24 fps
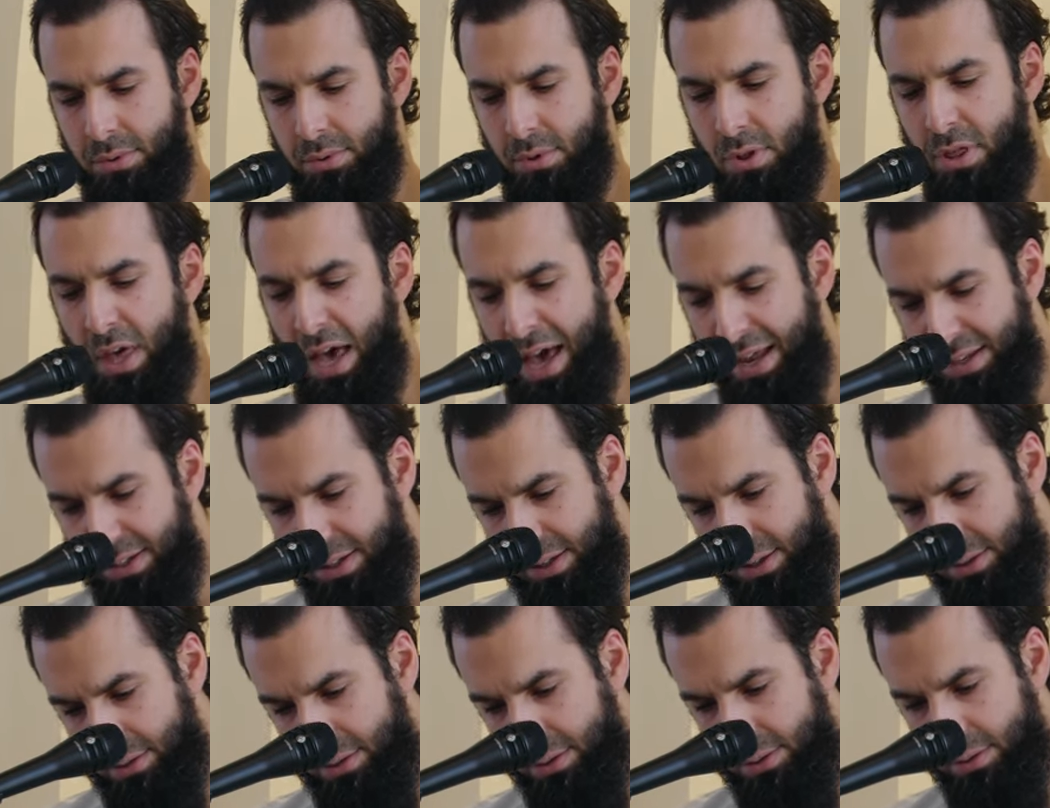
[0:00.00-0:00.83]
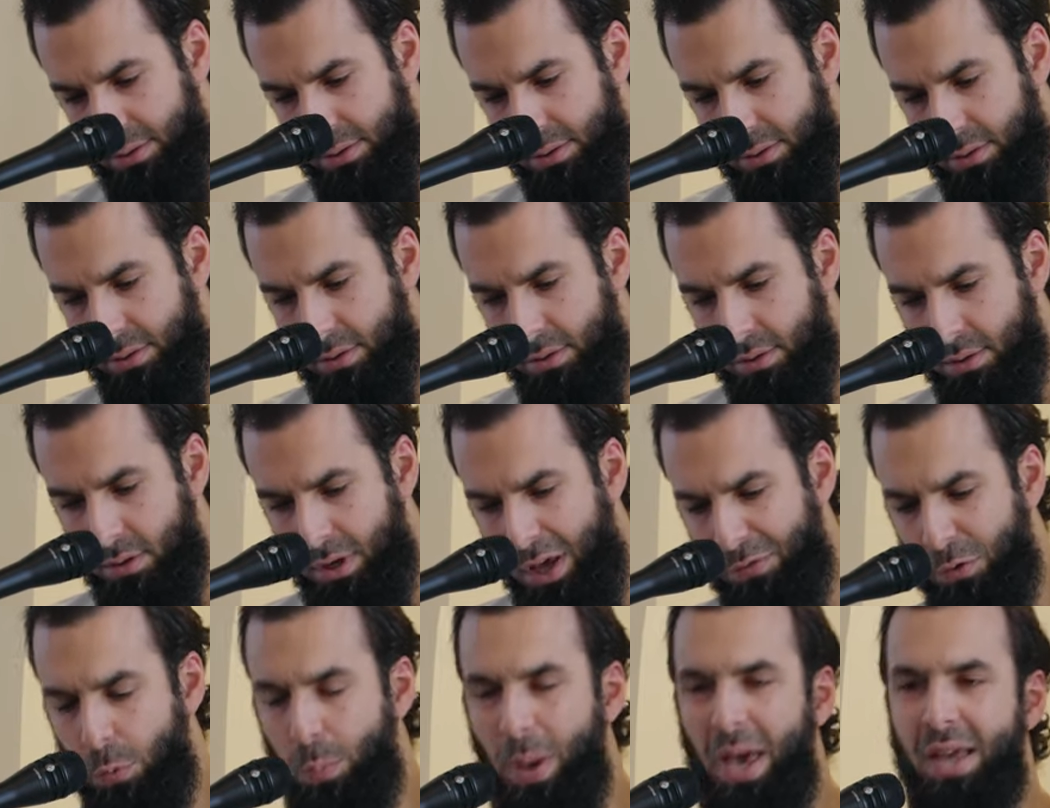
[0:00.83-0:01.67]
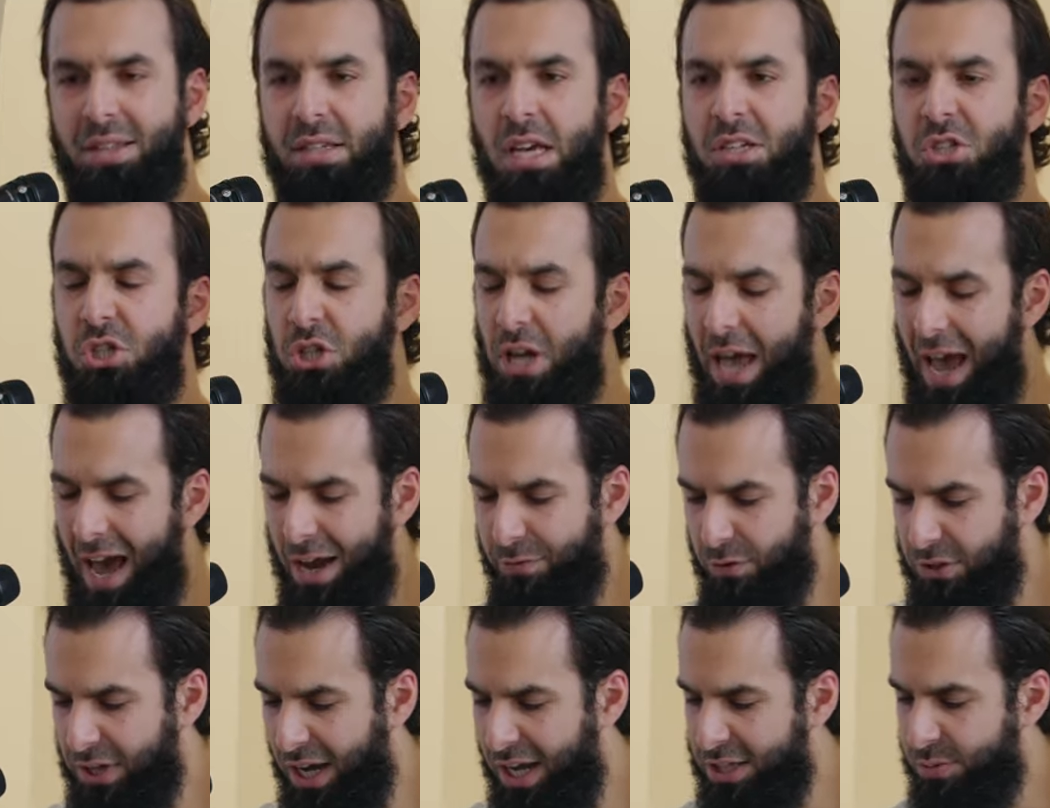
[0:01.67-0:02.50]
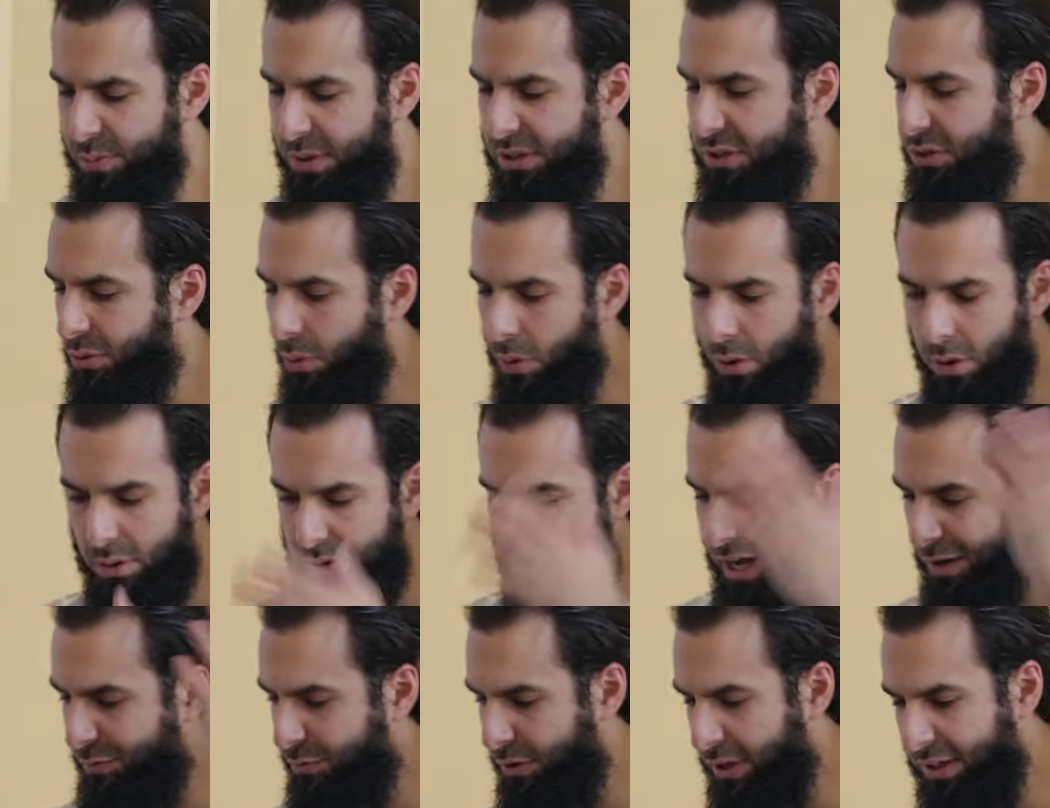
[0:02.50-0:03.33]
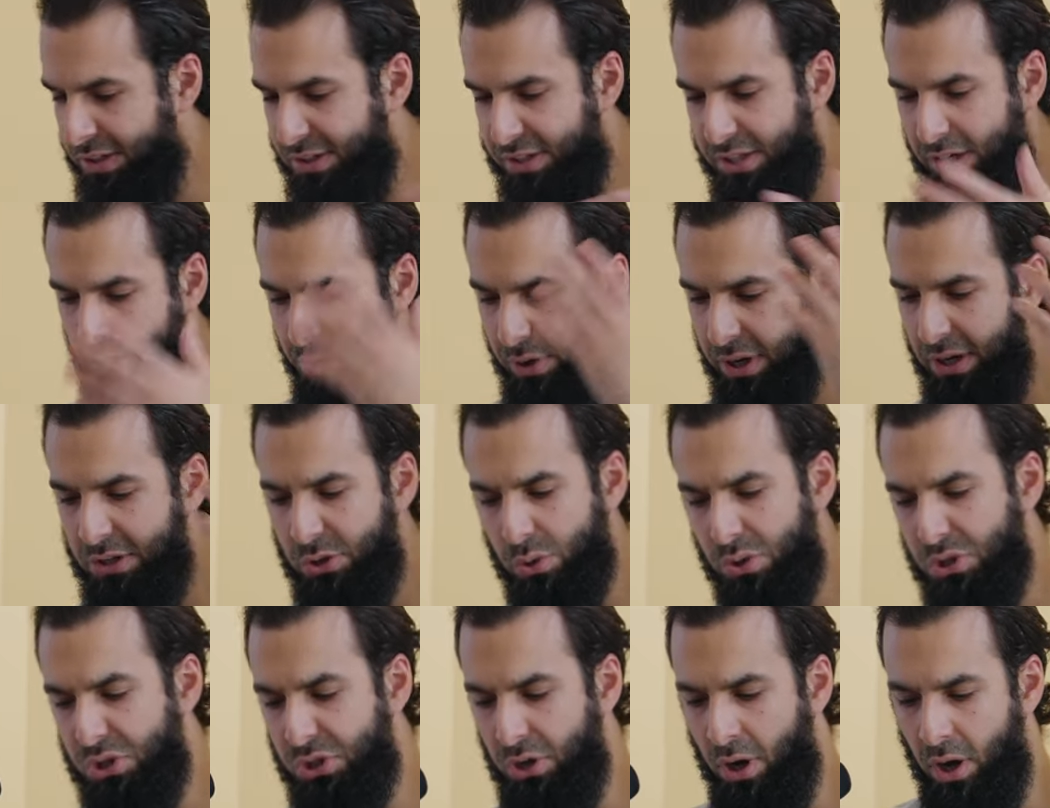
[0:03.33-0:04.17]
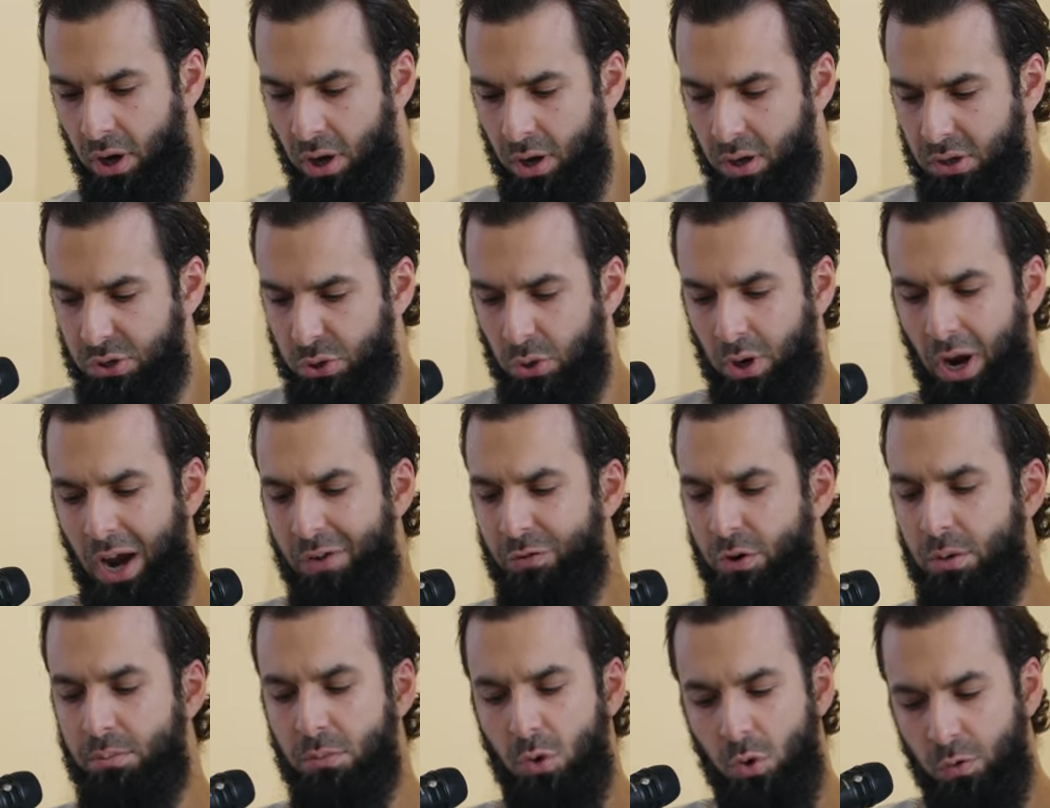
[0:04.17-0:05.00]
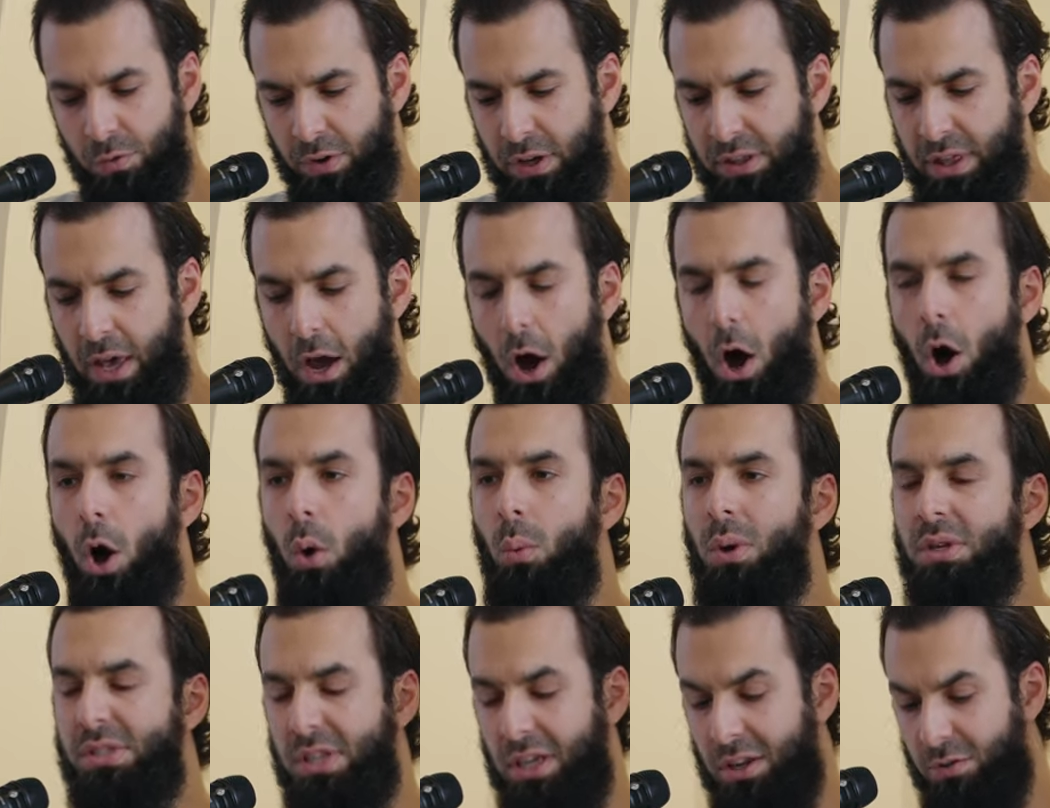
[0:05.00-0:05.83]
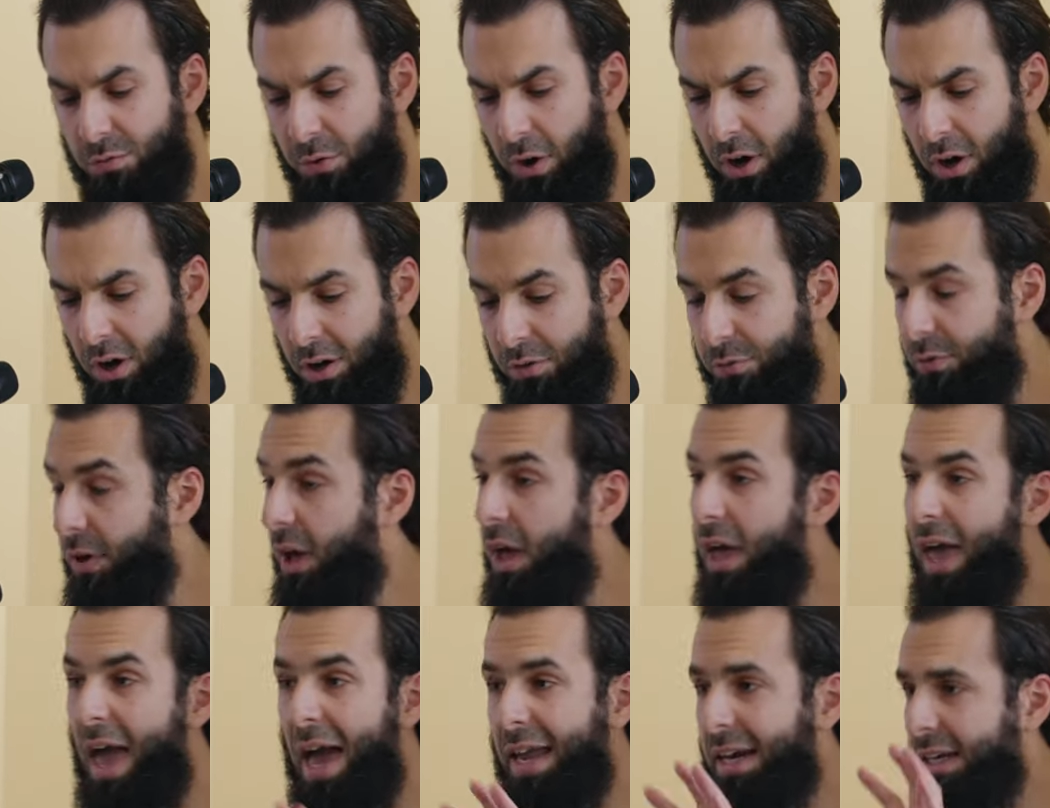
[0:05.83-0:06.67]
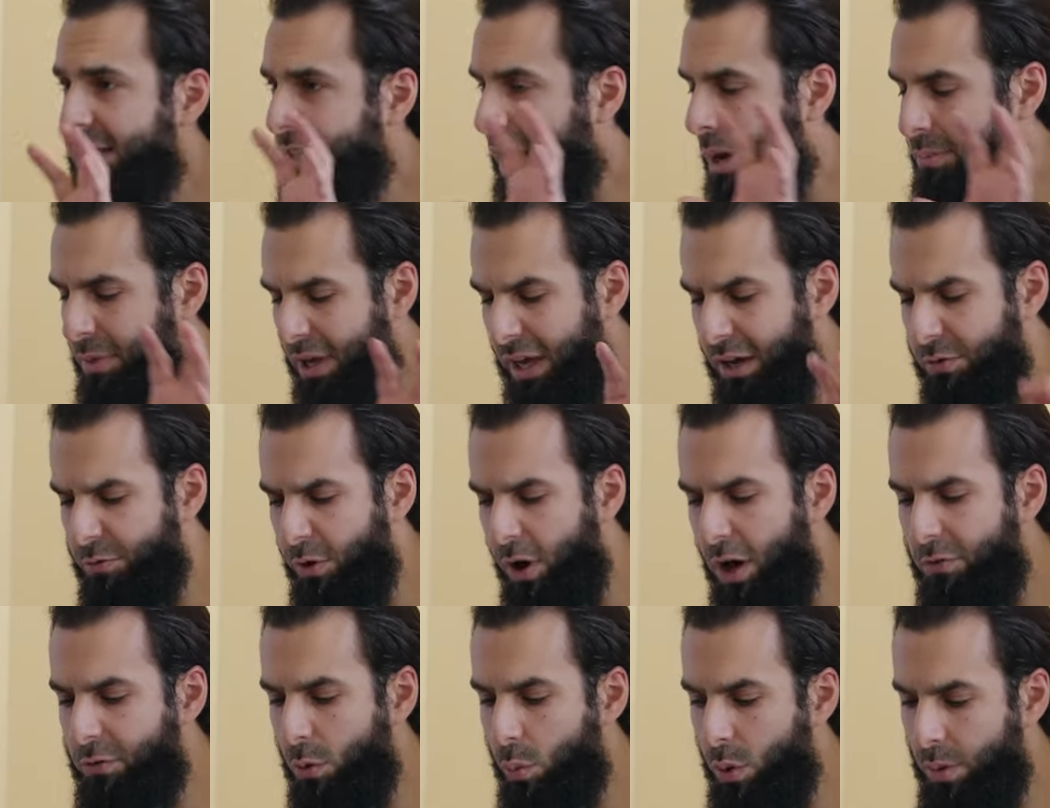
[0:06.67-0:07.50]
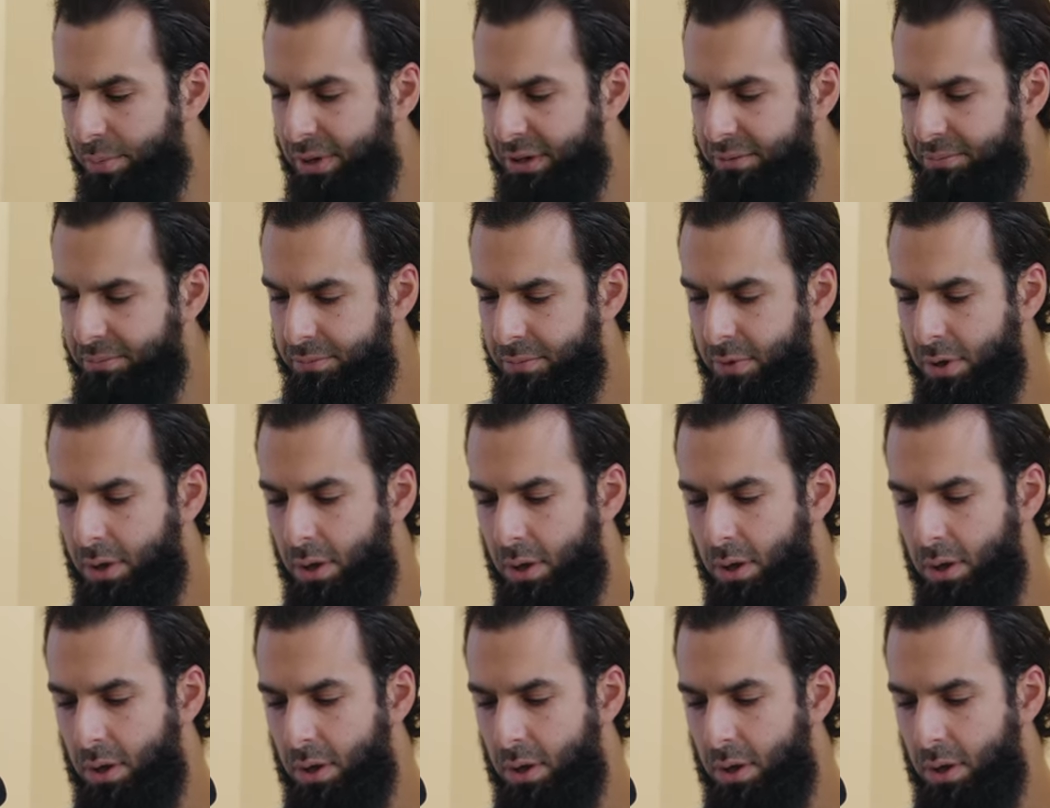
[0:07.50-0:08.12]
that if you pay attention to advertisements or Netflix series or songs or every movie, they always involve, anytime they involve a woman,